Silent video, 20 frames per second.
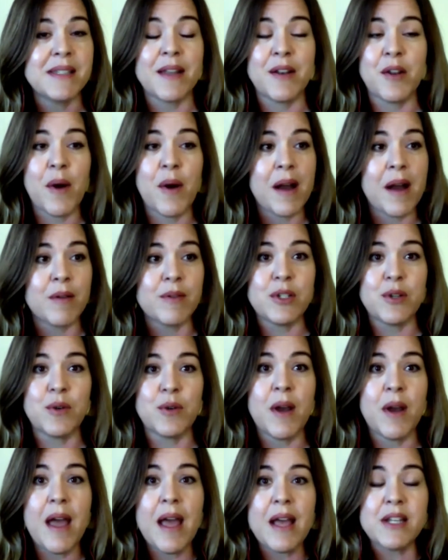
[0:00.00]
I know how
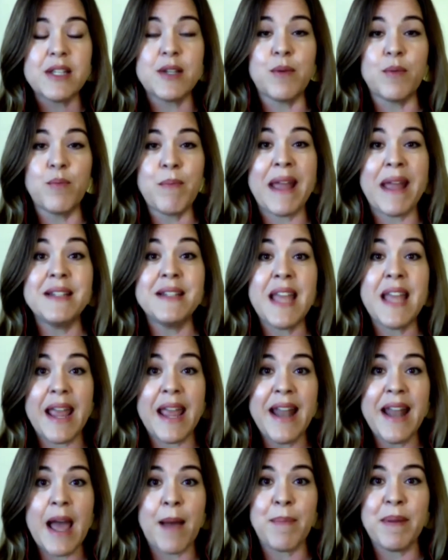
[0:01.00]
to maintain
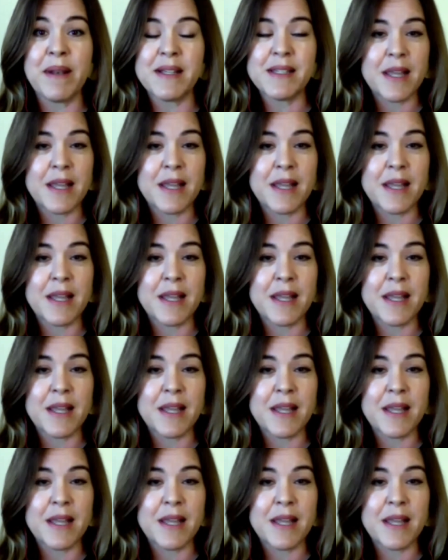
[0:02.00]
happiness.